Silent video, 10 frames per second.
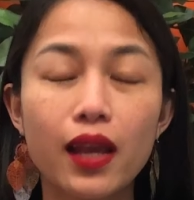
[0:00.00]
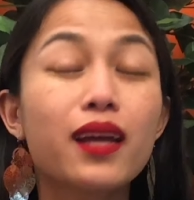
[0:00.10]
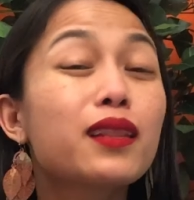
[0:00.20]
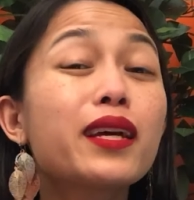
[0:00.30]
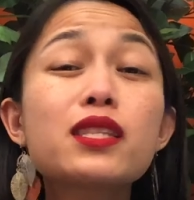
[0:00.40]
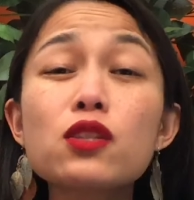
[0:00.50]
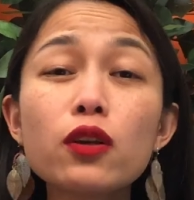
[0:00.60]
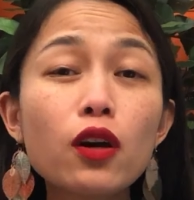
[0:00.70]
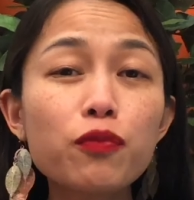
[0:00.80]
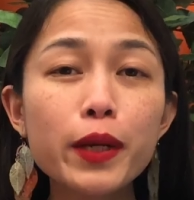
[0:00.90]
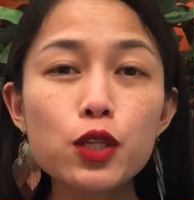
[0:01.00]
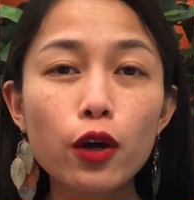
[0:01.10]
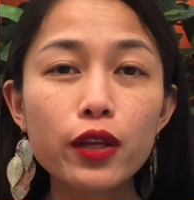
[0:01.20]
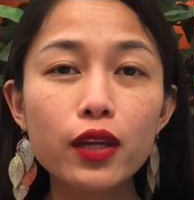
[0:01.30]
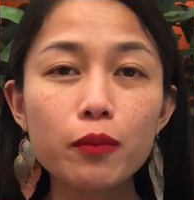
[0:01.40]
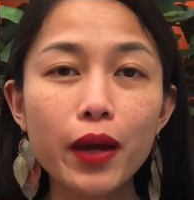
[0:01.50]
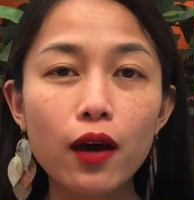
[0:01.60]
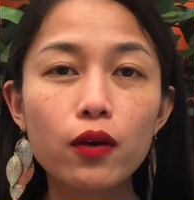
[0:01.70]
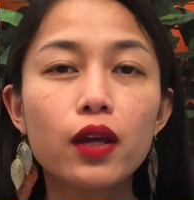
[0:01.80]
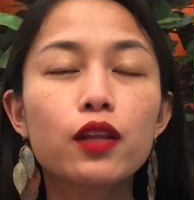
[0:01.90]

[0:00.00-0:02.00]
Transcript: Let's start off by talking about